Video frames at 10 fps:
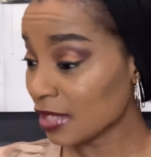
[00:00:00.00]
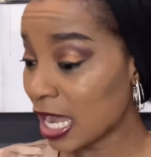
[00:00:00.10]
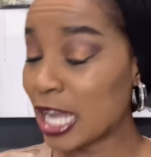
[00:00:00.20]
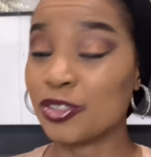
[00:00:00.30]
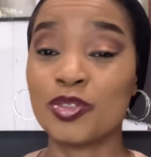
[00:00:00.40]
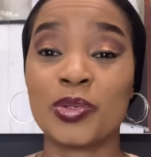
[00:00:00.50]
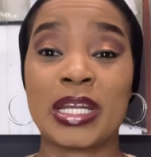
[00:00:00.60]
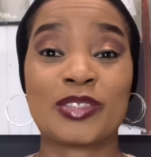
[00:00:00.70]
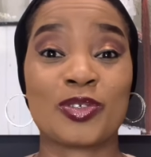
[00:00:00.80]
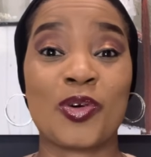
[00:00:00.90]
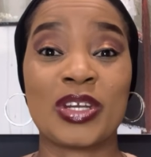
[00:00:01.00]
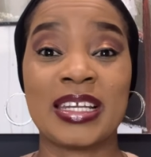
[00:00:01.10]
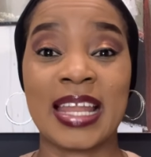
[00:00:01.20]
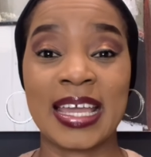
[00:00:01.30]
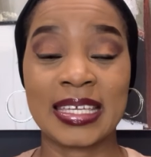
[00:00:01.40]
I don't know whether to call it
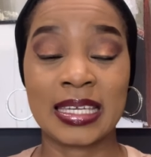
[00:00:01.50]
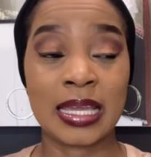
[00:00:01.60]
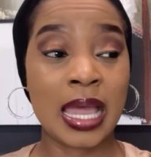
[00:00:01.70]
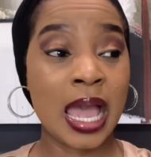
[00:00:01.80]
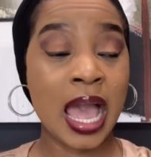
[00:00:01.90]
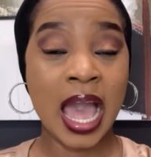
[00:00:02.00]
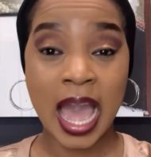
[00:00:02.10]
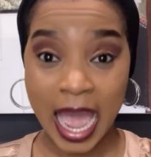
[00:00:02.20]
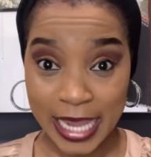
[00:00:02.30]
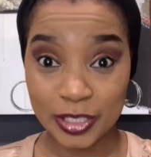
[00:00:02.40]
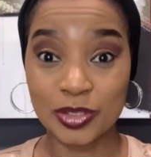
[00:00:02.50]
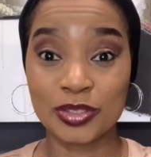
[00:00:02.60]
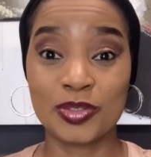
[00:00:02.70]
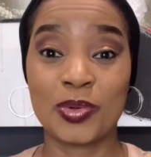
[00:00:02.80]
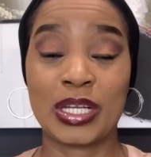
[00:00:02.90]
like, I don't
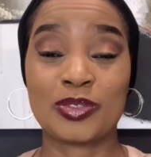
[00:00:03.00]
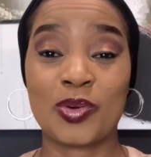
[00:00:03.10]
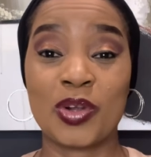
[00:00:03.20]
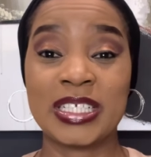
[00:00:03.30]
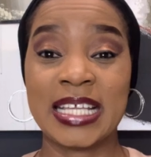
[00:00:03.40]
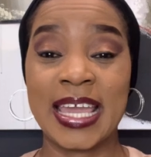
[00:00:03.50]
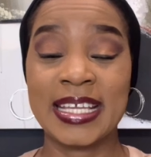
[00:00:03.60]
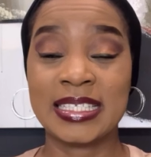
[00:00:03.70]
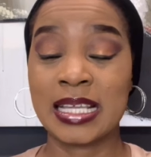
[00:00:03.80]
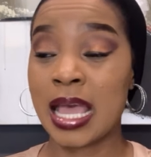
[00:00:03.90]
know whether to call it hate,